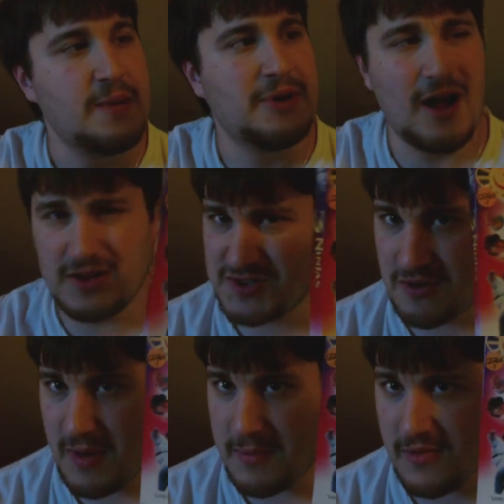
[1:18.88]
But I also
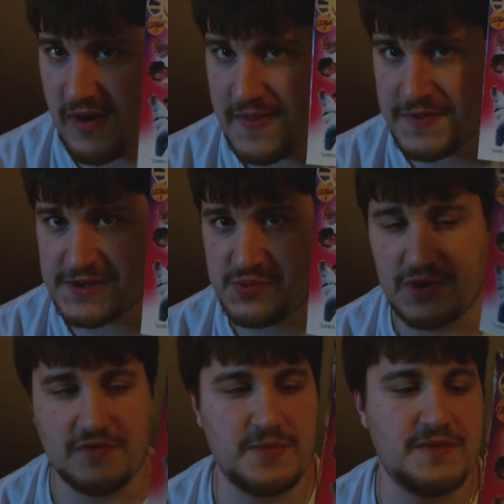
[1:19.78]
remember renting this
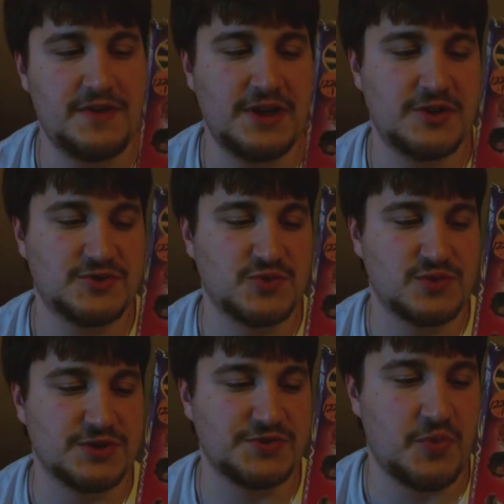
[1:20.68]
one from the video
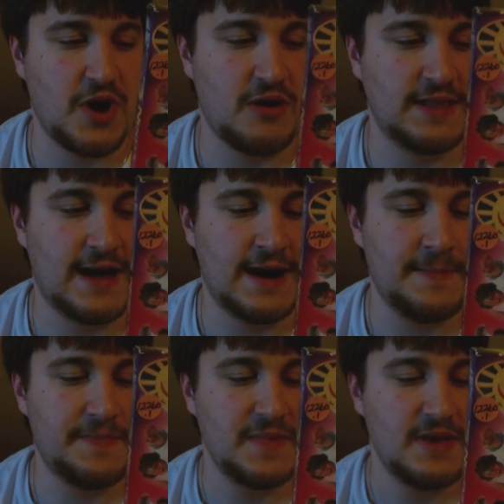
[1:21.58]
store as well a
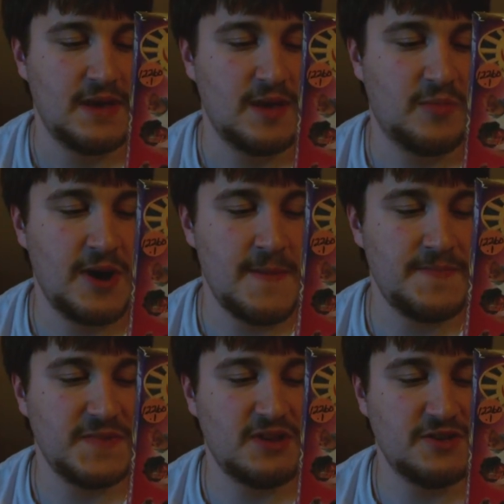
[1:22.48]
lot. But,
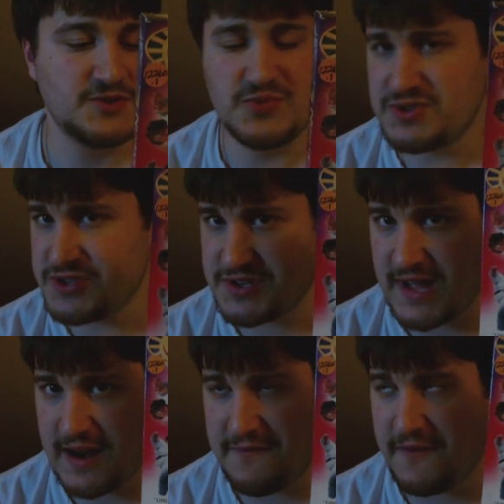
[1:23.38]
you know, this one's just a
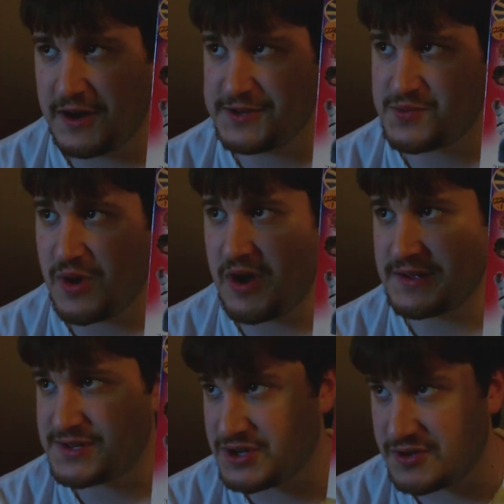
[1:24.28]
lot of fun as
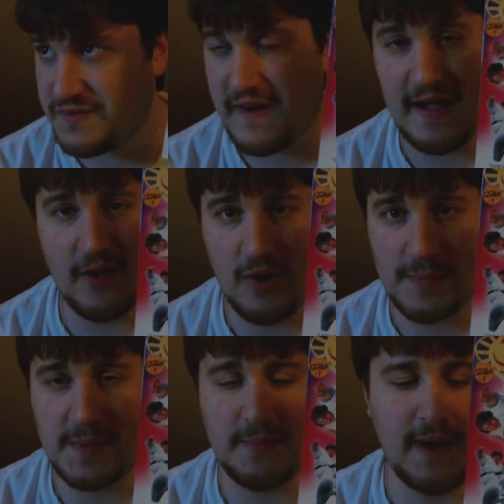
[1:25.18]
well. It's a good
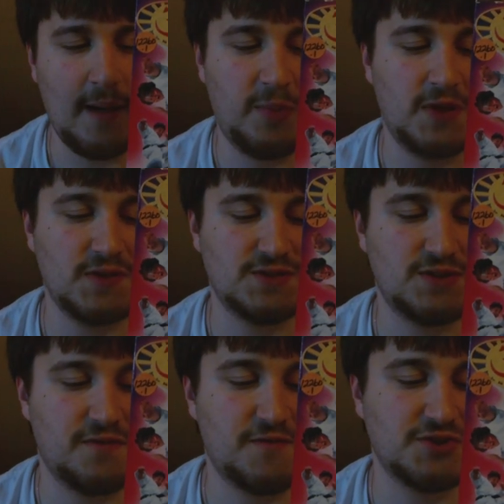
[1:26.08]
follow-up, in my opinion, to
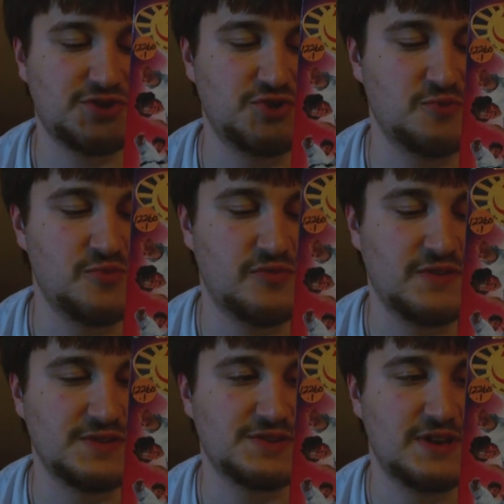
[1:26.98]
the first two
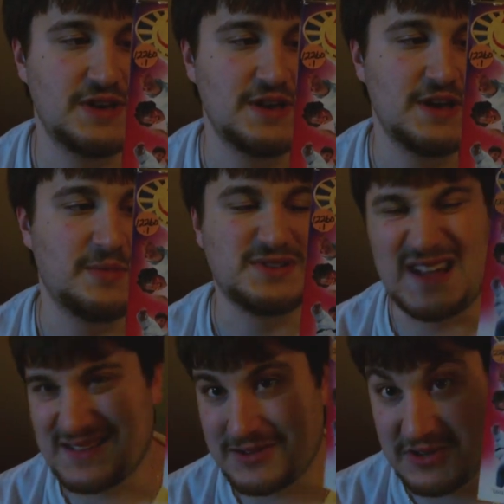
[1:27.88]
movies. But
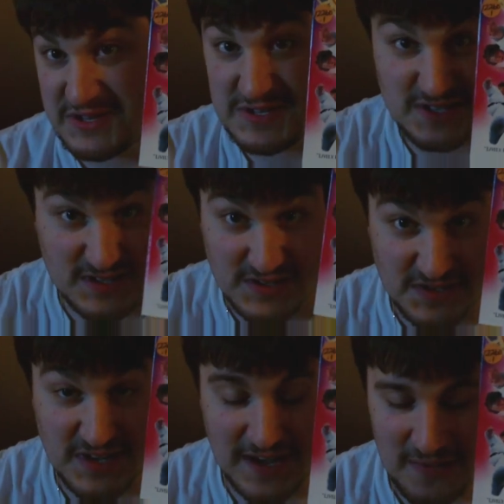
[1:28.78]
technically, this is the
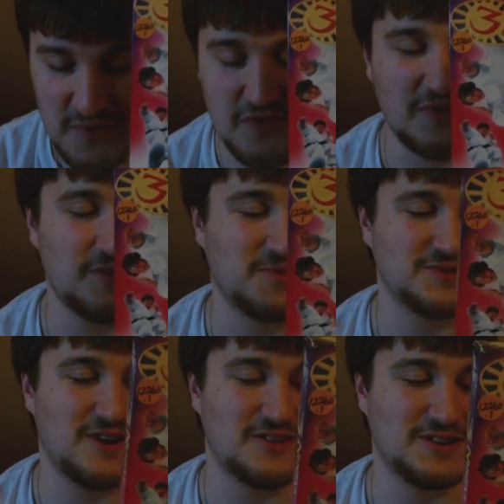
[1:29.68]
second movie,
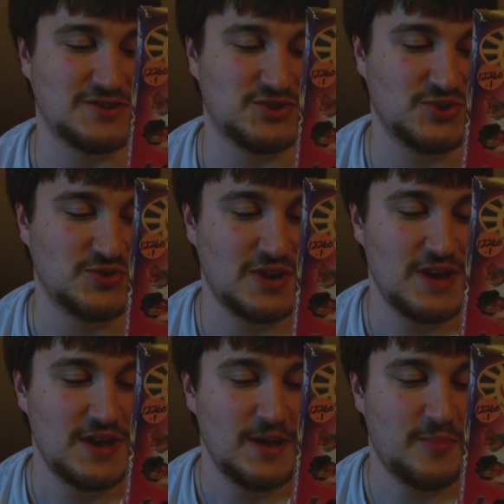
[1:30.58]
which I'll get into.
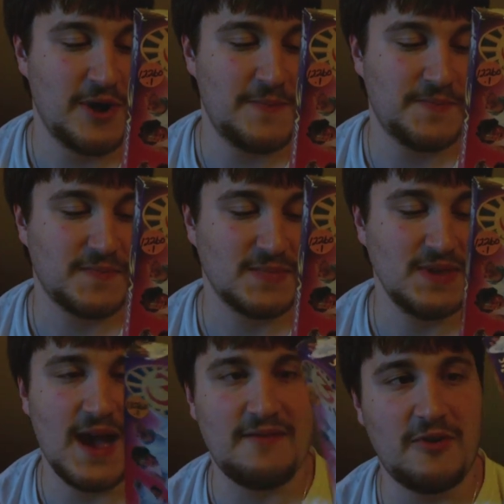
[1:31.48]
But,
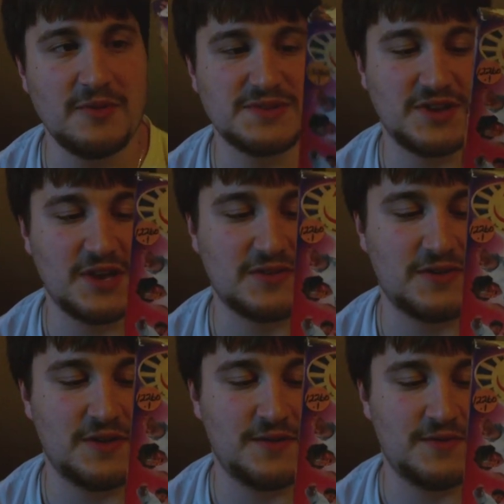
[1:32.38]
yeah, I've always
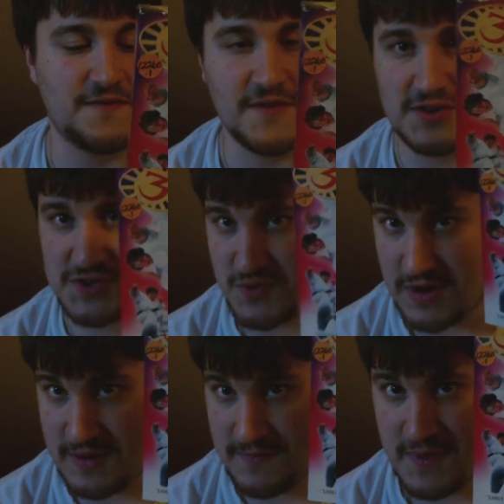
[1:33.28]
liked the, the first
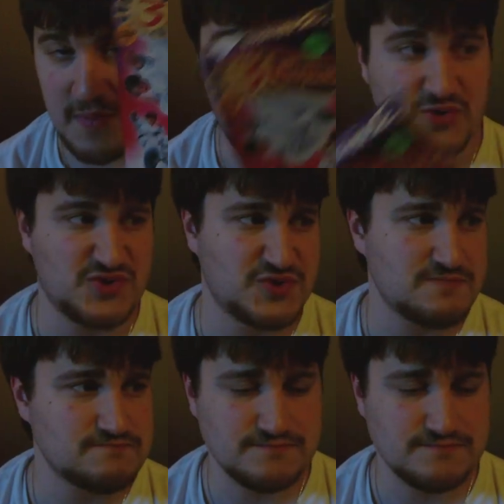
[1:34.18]
three the most.